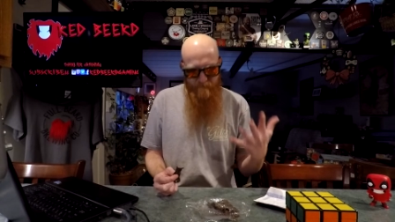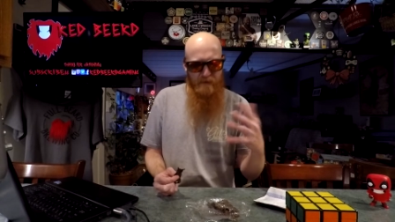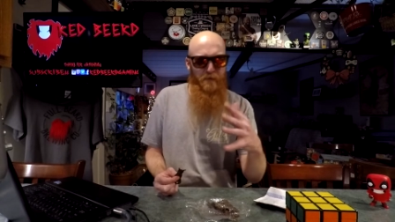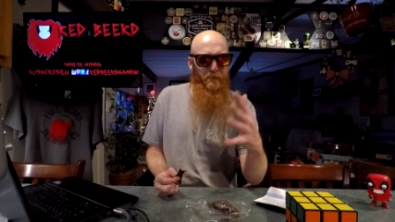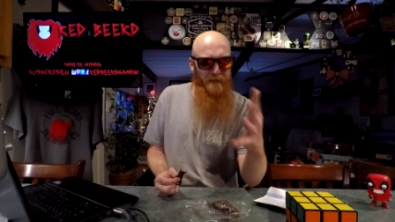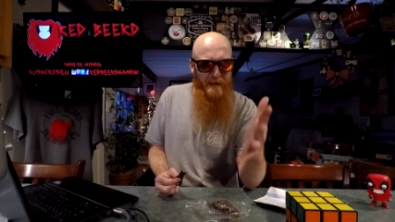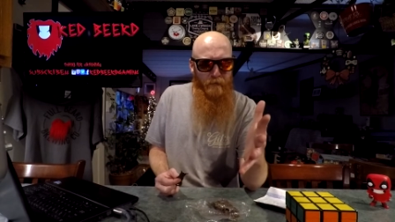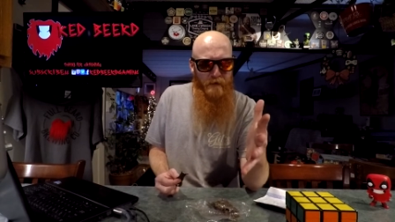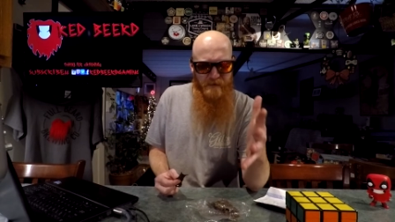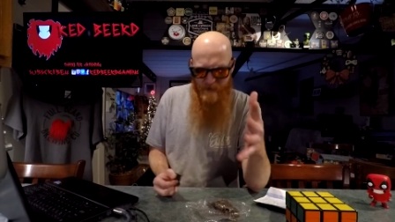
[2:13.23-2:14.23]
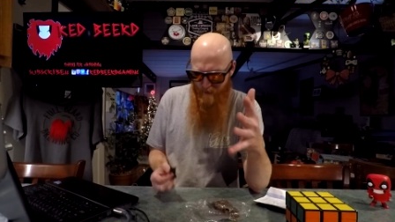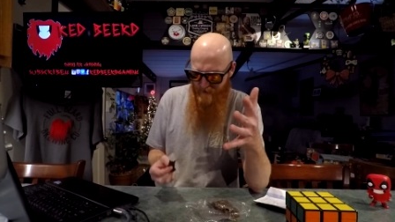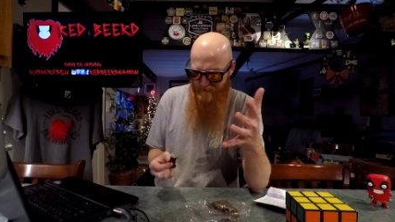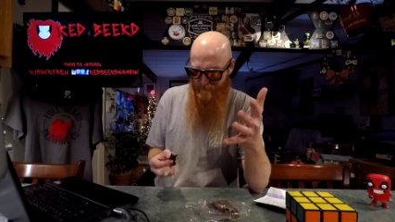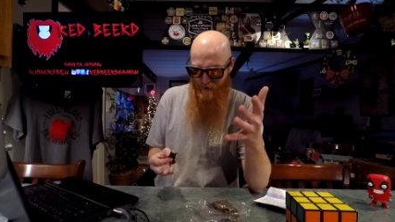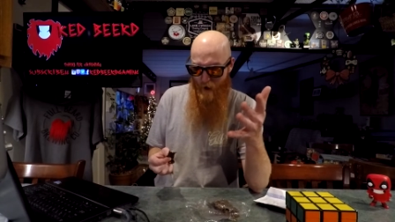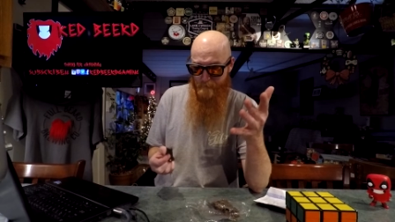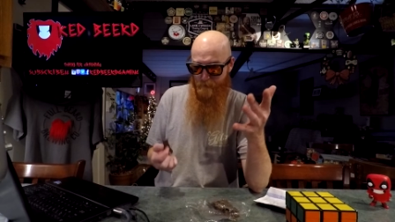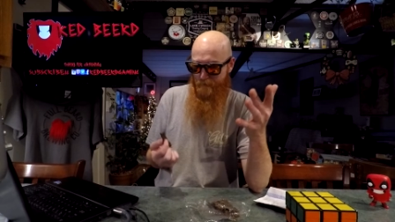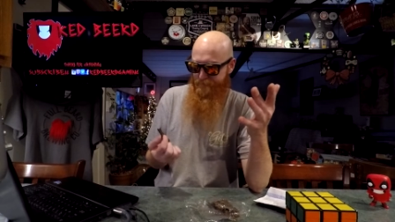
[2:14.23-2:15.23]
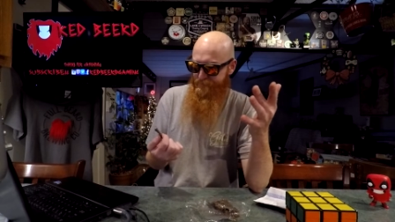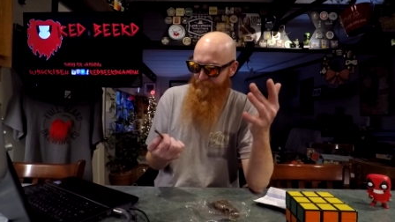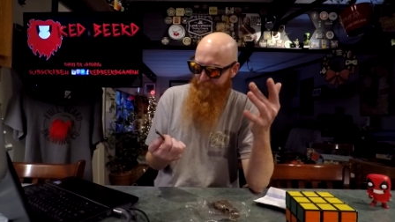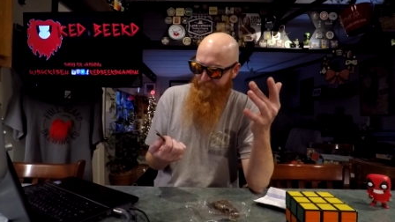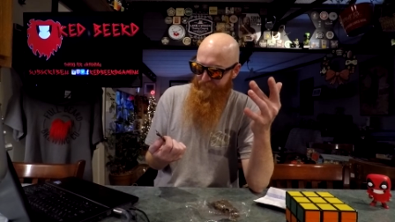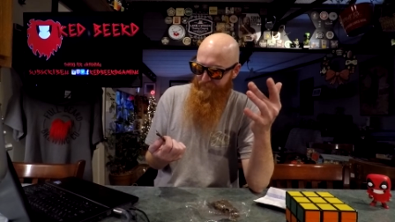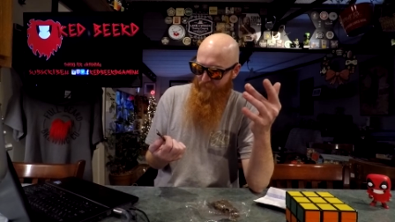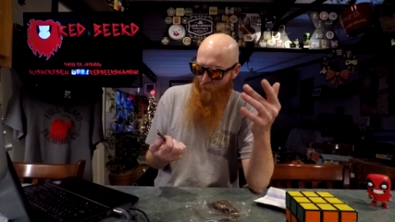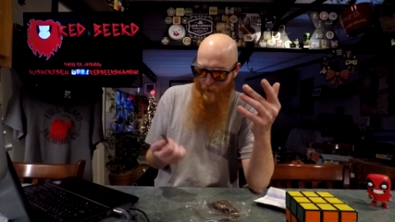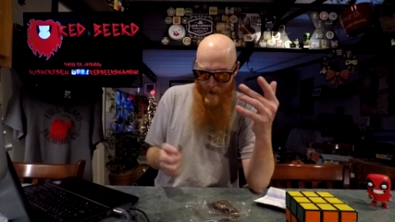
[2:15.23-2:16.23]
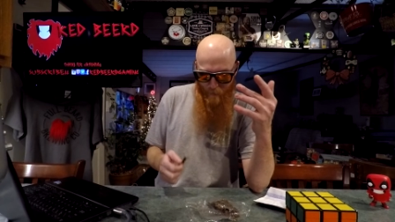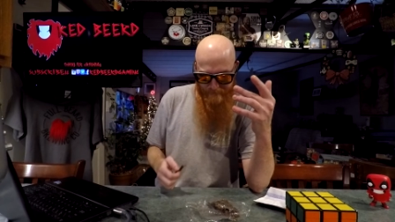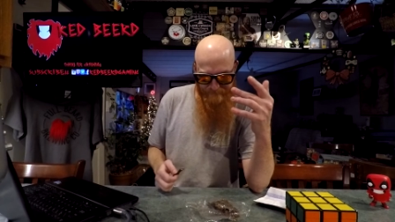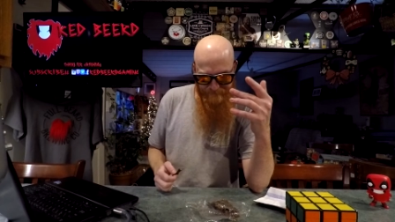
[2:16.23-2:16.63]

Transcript: the flavor in there is phenomenal. Wow.